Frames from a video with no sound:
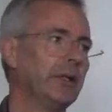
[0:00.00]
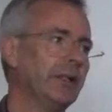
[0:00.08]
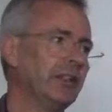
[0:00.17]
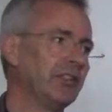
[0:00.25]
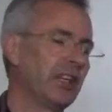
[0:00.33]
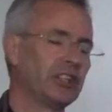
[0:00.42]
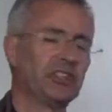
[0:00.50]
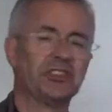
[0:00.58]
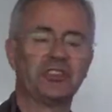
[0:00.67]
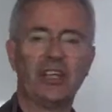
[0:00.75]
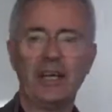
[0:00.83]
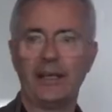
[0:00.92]
it is actually
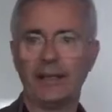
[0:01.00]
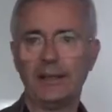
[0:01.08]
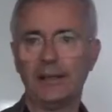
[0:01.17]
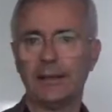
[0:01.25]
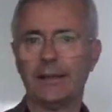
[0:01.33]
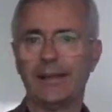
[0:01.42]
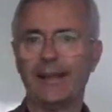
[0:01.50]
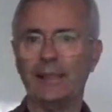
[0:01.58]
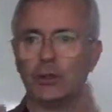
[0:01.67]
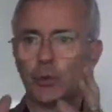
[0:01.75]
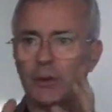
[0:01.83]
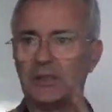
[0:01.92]
saying
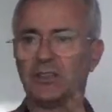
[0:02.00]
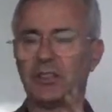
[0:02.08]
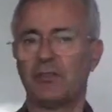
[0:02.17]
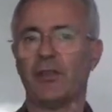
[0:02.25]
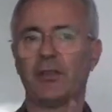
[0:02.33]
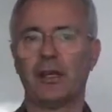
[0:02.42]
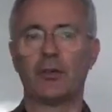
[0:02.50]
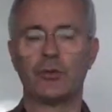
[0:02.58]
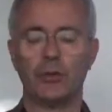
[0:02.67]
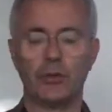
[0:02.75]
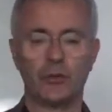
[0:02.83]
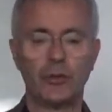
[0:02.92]
in
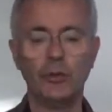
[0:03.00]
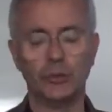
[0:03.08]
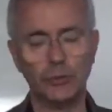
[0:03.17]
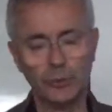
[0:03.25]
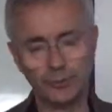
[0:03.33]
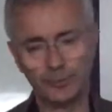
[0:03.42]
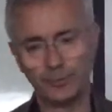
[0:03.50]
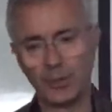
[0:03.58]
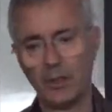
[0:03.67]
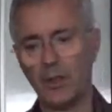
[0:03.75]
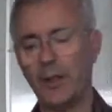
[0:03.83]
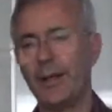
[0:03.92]
27002,
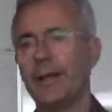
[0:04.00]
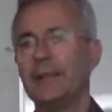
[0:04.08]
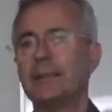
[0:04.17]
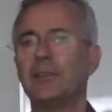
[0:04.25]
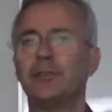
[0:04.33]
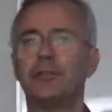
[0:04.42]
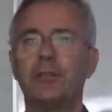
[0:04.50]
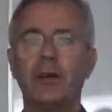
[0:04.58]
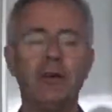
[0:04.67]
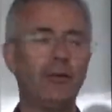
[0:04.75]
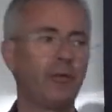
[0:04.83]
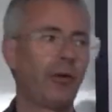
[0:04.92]
it is
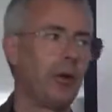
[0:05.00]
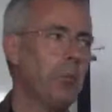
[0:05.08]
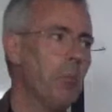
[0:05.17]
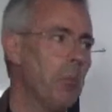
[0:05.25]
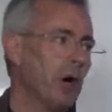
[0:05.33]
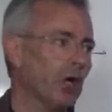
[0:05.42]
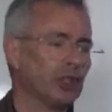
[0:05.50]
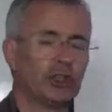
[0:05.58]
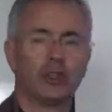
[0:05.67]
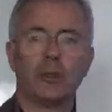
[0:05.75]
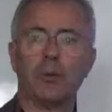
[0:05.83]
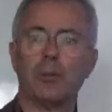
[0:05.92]
very, very
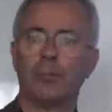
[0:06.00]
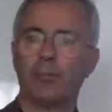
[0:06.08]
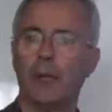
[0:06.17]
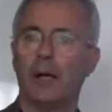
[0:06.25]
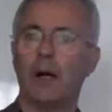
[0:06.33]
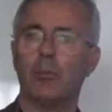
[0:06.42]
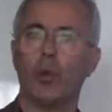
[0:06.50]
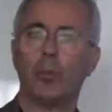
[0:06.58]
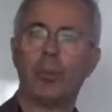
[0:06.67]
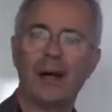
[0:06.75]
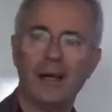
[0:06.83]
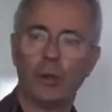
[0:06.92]
much more
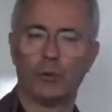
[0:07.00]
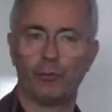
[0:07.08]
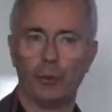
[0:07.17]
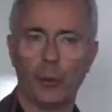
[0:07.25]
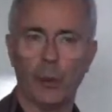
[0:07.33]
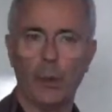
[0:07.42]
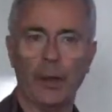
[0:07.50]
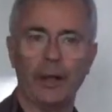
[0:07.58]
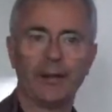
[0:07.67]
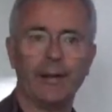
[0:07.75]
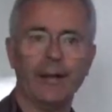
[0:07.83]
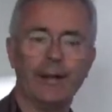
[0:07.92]
powerful than
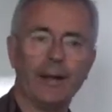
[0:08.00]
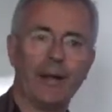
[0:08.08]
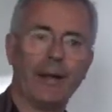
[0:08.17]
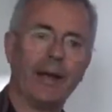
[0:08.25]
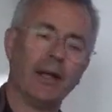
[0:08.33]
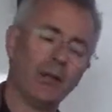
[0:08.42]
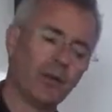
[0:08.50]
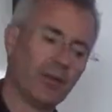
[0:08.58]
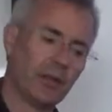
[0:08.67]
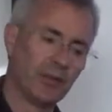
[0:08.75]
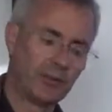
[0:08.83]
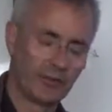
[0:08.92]
that. And
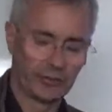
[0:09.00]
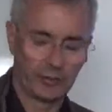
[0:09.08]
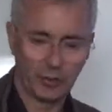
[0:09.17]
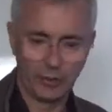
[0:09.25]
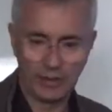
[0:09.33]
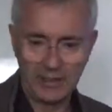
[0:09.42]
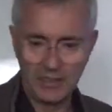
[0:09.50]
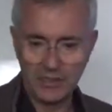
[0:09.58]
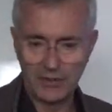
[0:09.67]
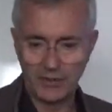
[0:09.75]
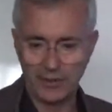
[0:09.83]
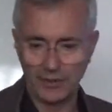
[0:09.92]
as
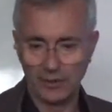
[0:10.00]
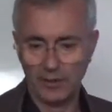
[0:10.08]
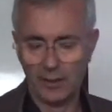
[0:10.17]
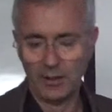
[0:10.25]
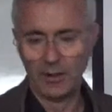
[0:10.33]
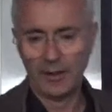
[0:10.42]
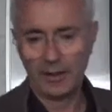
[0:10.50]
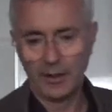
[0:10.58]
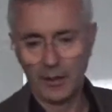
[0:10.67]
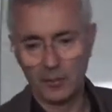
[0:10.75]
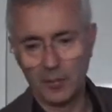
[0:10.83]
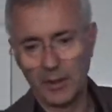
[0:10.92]
colleagues in
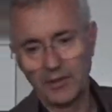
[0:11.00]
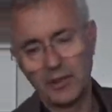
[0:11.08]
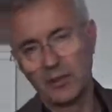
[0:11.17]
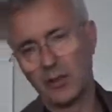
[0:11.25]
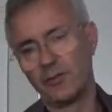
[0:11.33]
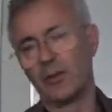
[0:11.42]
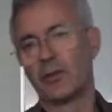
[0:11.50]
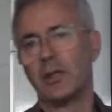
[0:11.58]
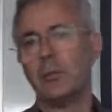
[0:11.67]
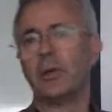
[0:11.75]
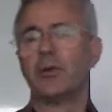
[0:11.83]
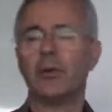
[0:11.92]
IT Governance
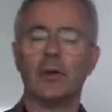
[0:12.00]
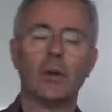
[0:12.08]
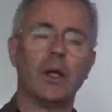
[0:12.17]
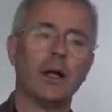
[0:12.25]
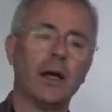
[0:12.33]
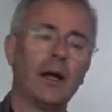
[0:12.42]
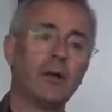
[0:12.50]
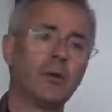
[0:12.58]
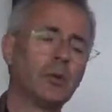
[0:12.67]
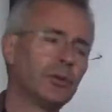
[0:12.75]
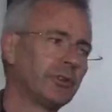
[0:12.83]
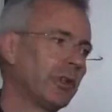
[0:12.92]
Limited and
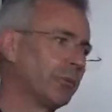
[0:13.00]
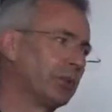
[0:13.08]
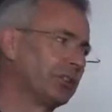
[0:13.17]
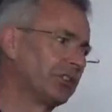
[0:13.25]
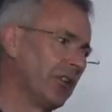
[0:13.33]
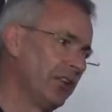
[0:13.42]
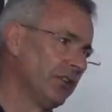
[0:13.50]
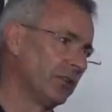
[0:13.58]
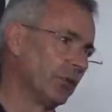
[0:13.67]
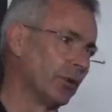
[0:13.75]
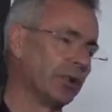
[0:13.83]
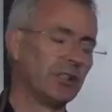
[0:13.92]
also the British Standards
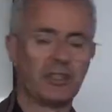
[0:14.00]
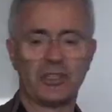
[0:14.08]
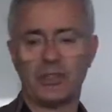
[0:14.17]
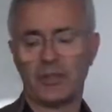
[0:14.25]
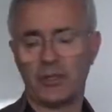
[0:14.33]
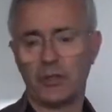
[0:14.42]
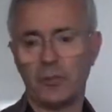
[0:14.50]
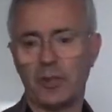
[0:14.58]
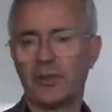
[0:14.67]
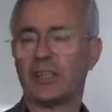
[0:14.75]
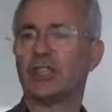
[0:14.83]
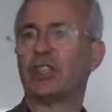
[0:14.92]
Organisation, to whom
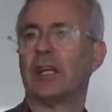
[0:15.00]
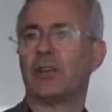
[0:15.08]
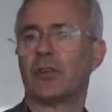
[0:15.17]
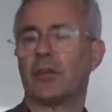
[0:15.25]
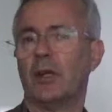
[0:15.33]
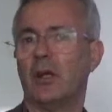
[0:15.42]
I've had chats,